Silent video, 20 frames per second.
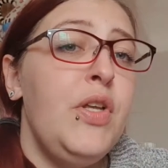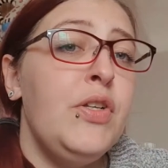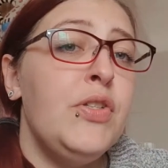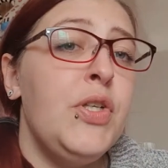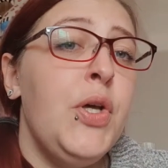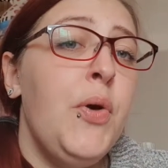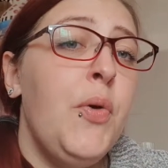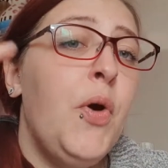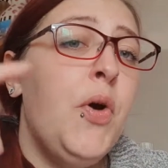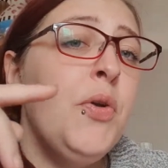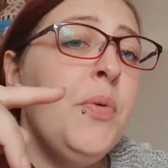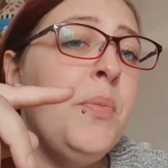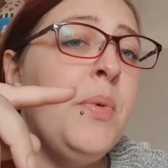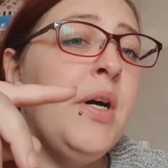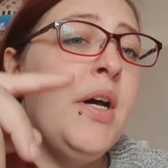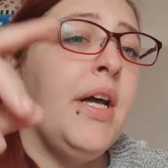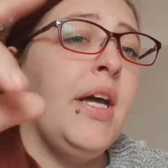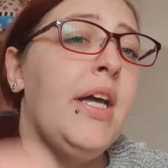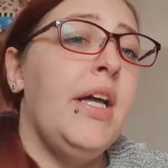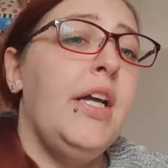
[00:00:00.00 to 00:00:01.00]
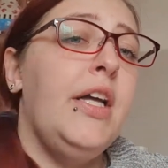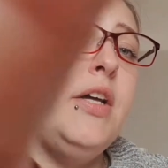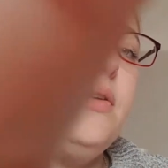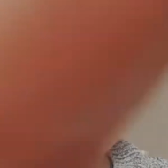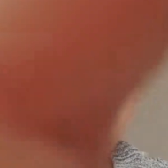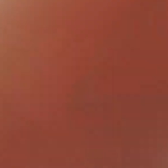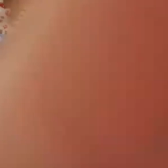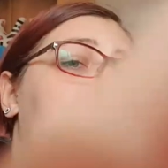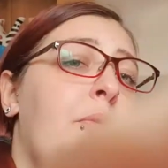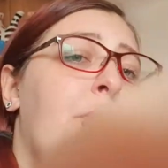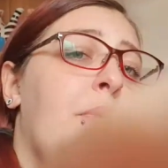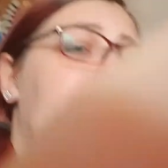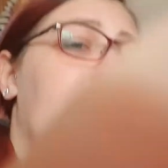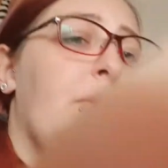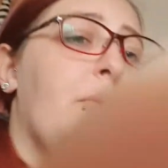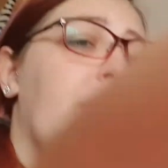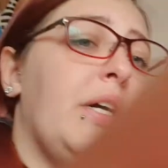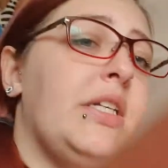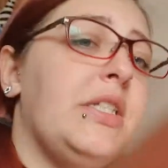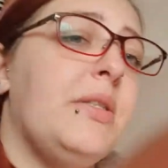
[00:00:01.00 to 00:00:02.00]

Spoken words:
So on my quite